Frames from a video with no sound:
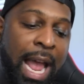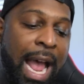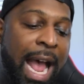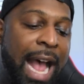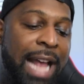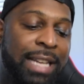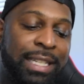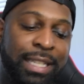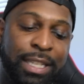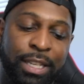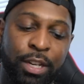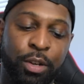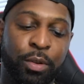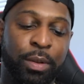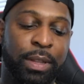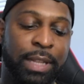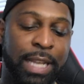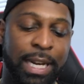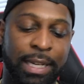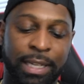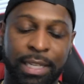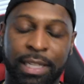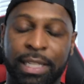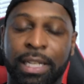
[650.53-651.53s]
I still
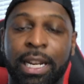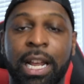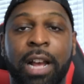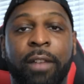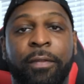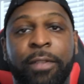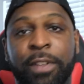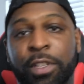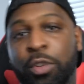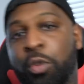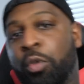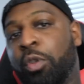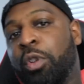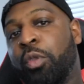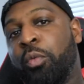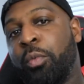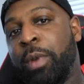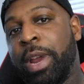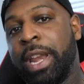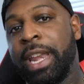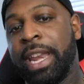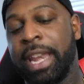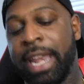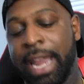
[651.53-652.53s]
think the Scuf is going to
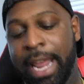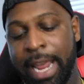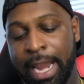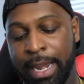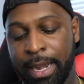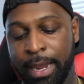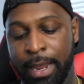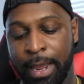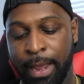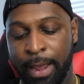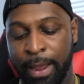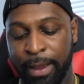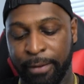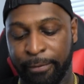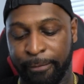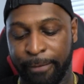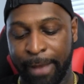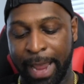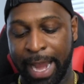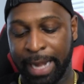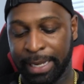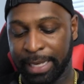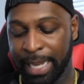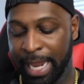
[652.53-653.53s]
win in that
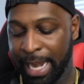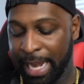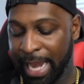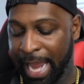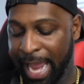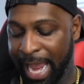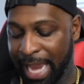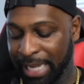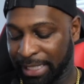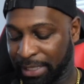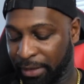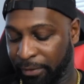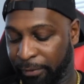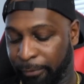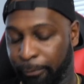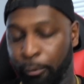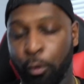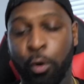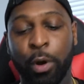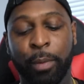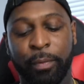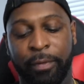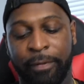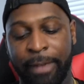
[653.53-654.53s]
fact that it has the
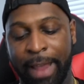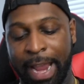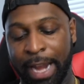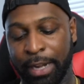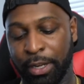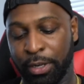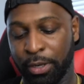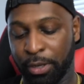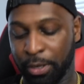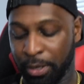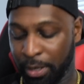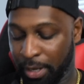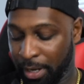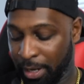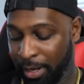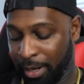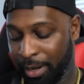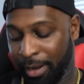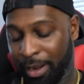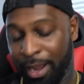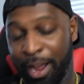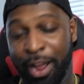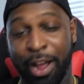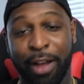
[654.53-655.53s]
form factor
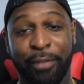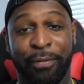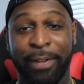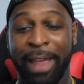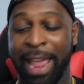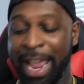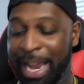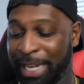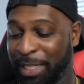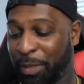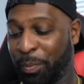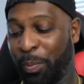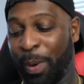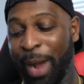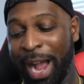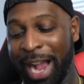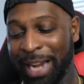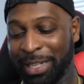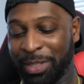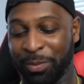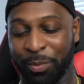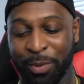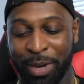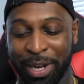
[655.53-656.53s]
of an
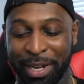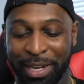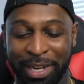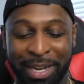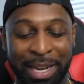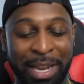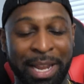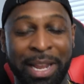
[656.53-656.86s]
Xbox One